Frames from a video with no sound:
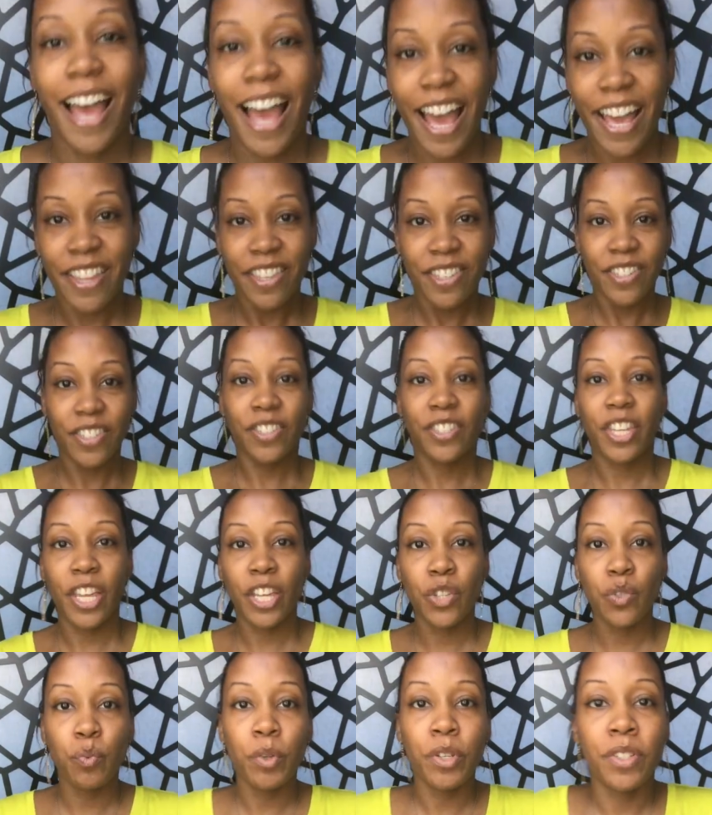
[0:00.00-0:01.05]
Hi, this is
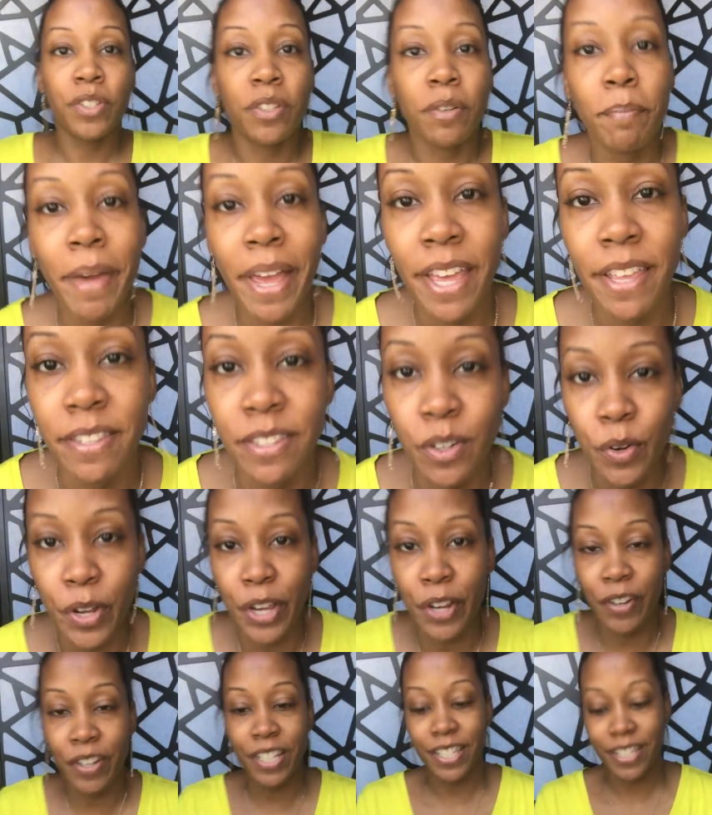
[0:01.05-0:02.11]
Sage Wisdom by S.L.
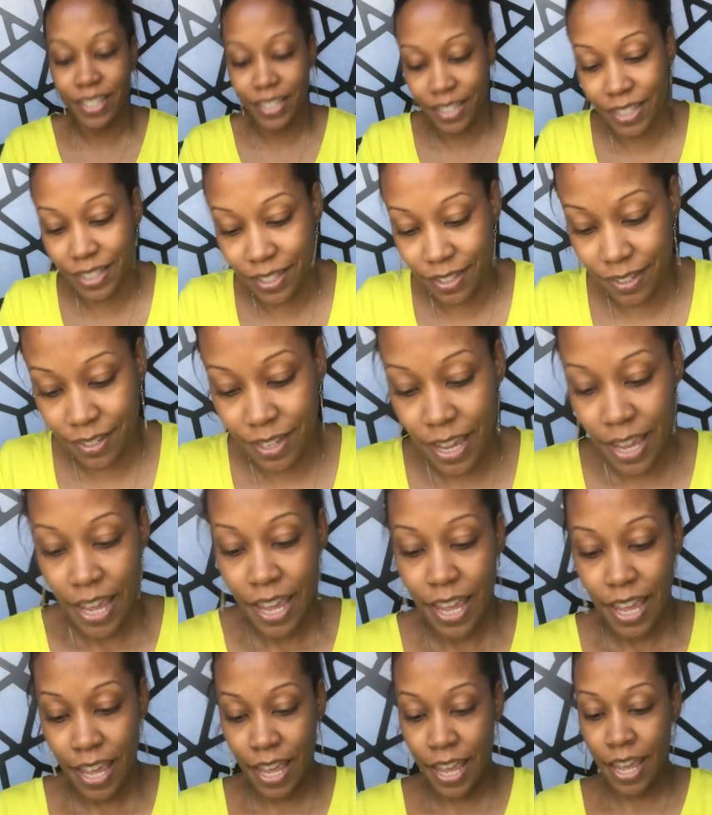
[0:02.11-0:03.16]
Harris,
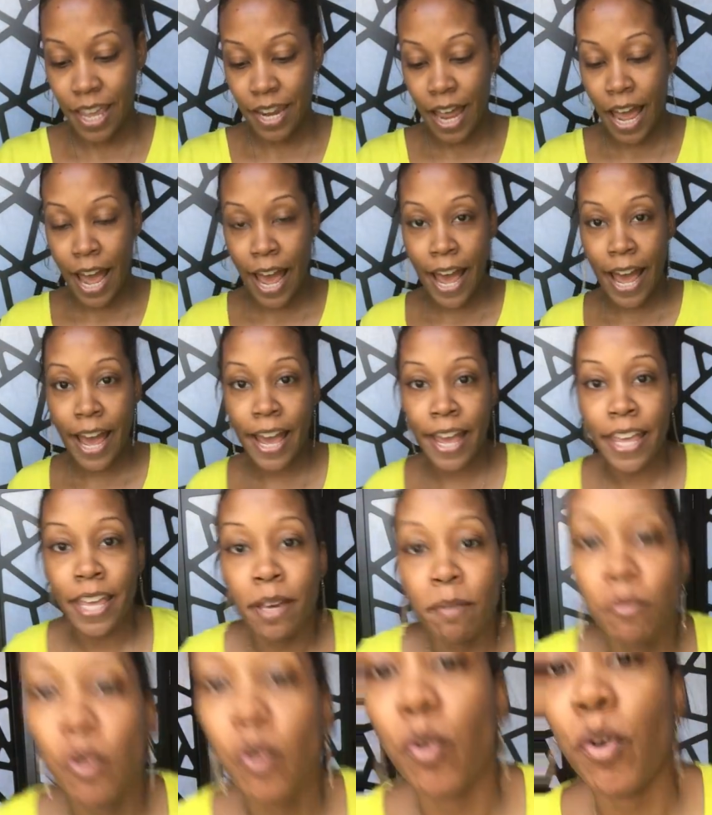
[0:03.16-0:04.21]
and I
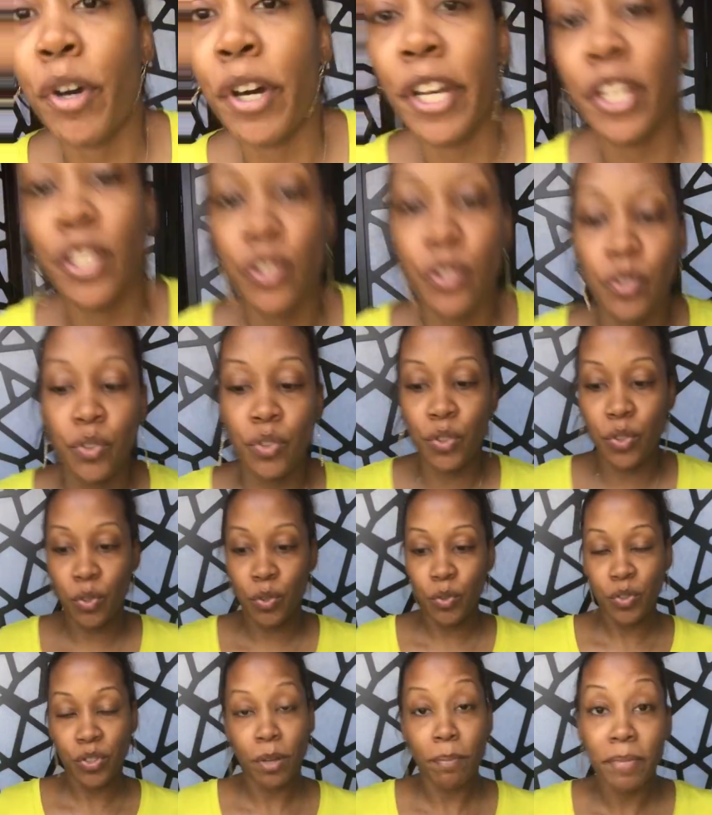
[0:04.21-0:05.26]
am going to
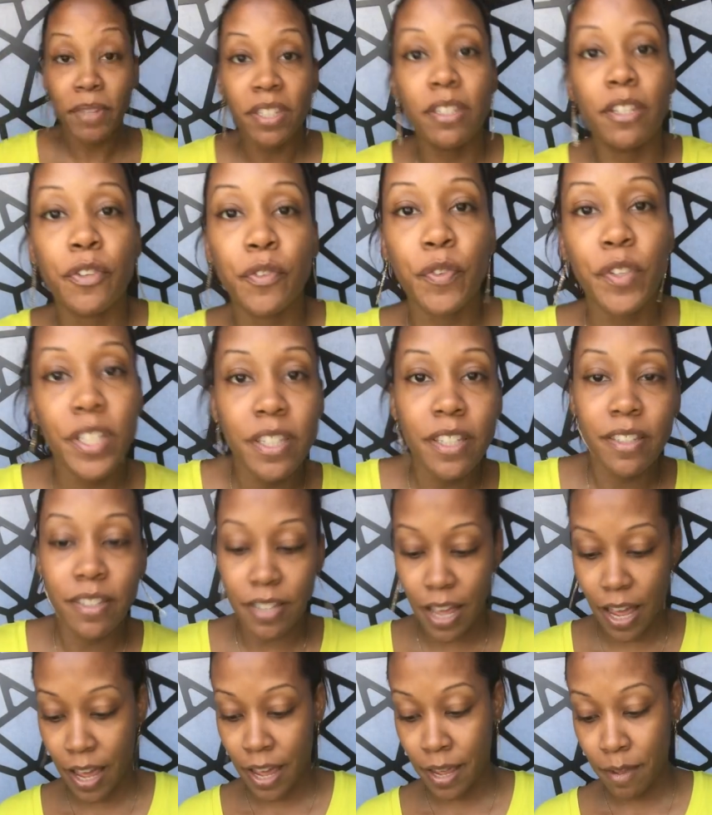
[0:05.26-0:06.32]
do something different this
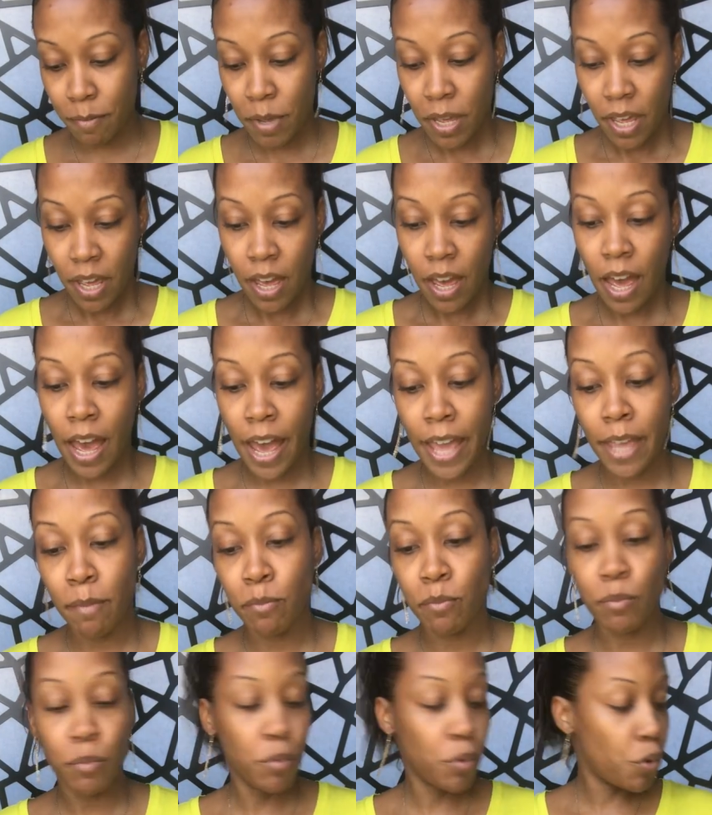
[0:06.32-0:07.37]
time. I
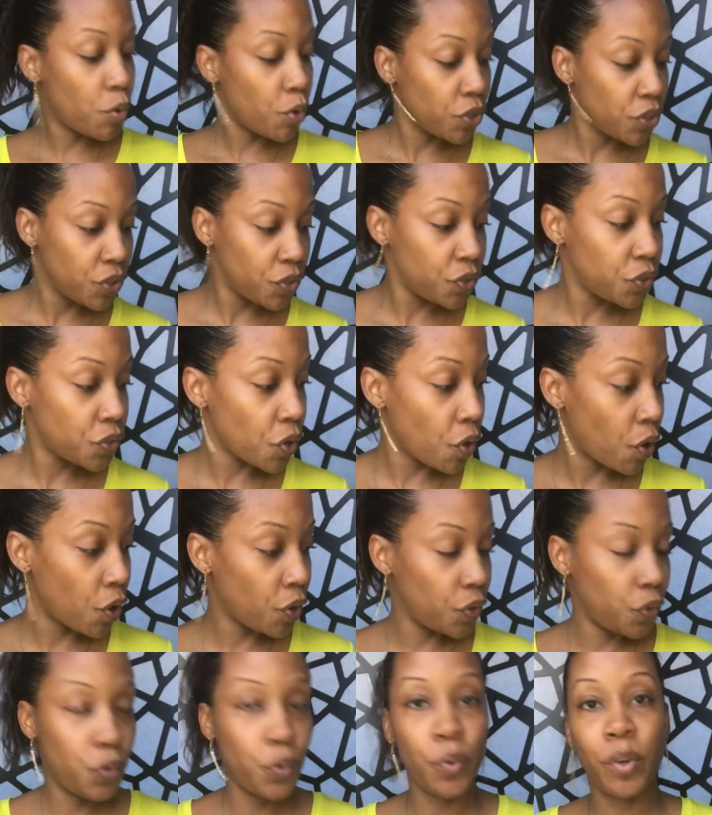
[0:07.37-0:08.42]
am going to
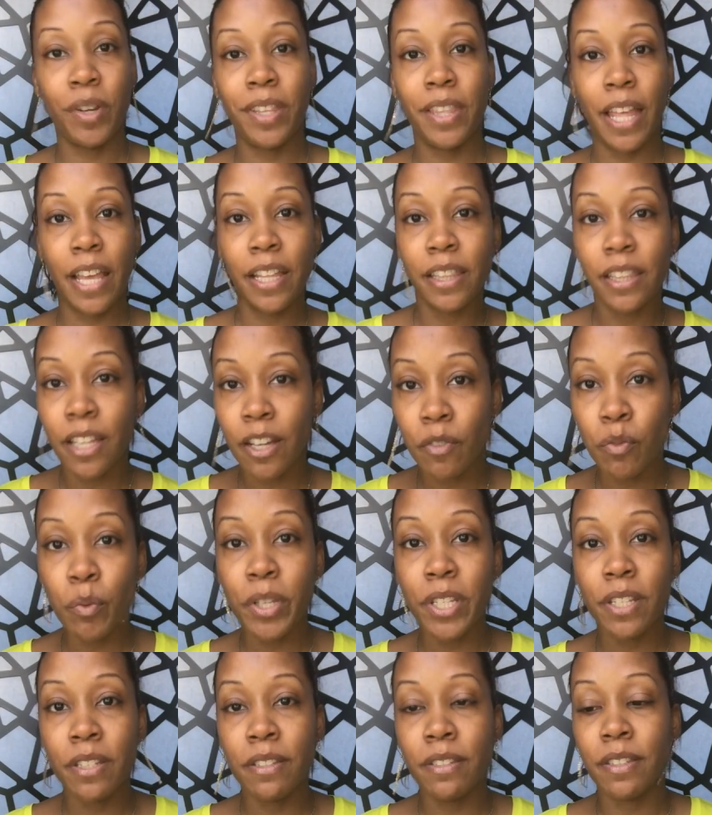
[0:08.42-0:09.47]
start doing like love
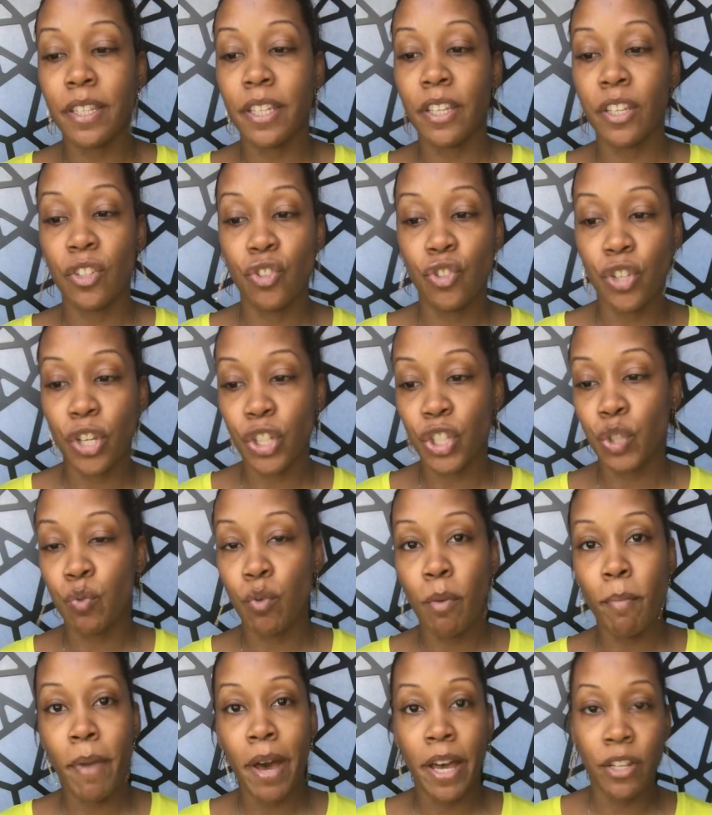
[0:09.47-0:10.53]
readings in conjunction
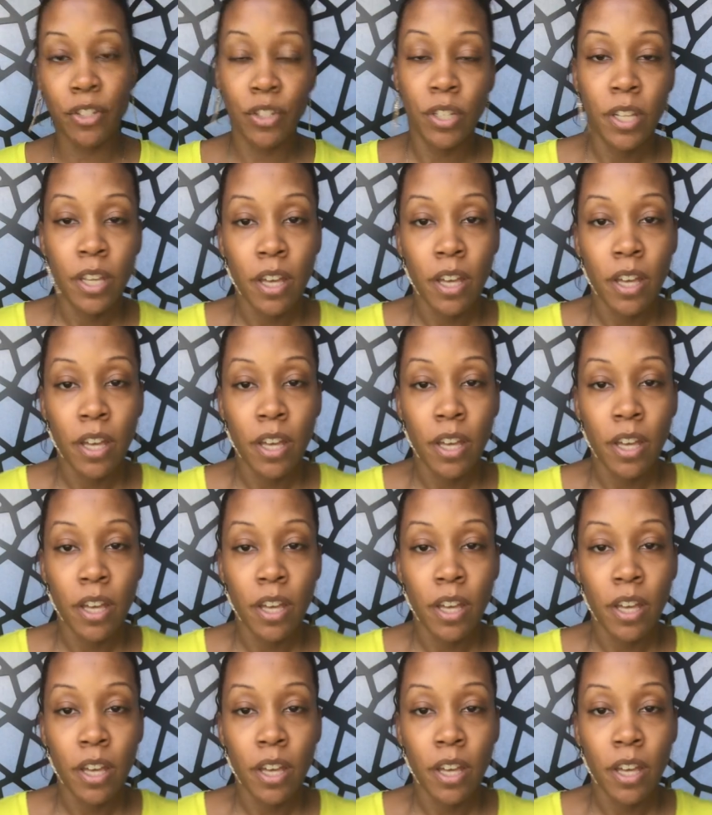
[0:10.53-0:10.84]
with my